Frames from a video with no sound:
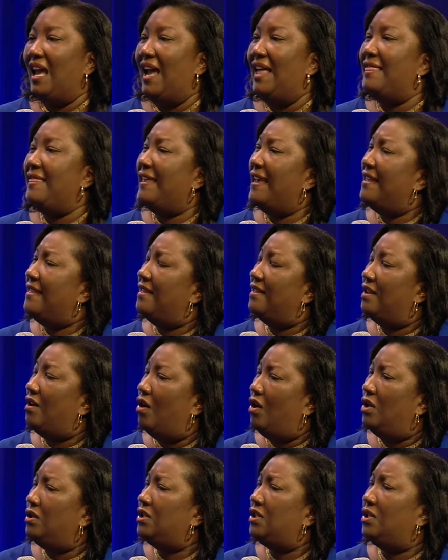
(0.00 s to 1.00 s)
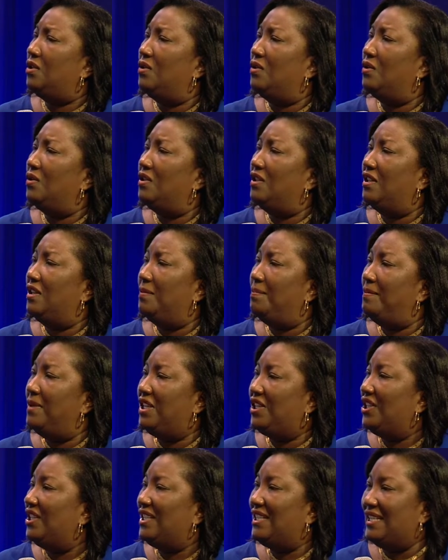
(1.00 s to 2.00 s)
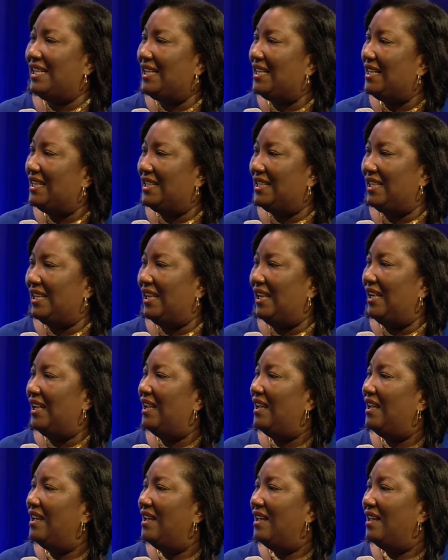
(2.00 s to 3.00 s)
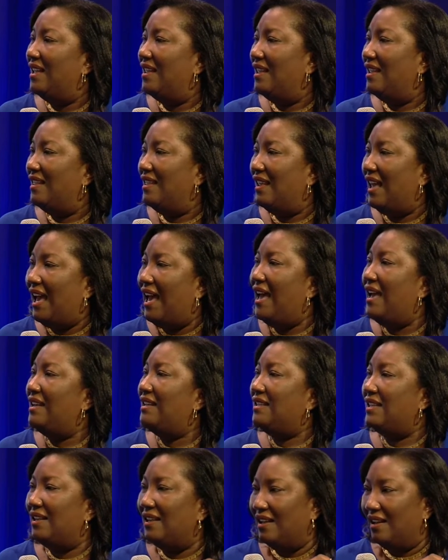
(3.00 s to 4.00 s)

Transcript: then also the mission dignity, that,